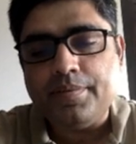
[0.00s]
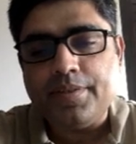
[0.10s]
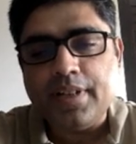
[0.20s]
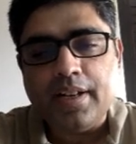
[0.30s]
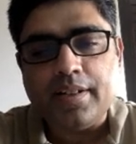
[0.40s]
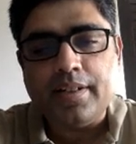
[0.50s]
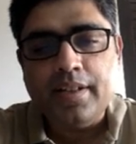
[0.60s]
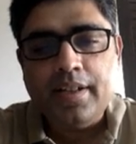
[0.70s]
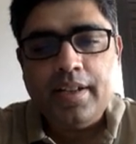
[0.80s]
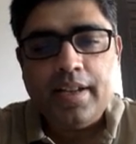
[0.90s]
chart,
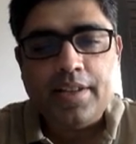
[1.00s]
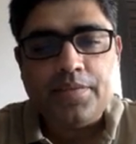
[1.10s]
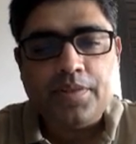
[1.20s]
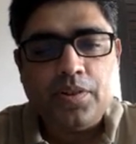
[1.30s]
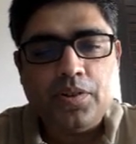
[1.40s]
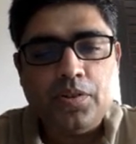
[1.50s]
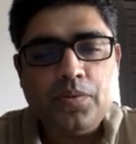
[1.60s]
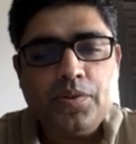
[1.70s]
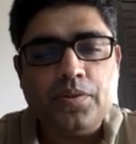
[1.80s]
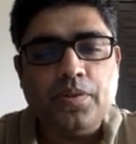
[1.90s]
as we all know.
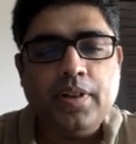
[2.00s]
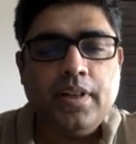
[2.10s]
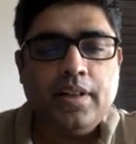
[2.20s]
So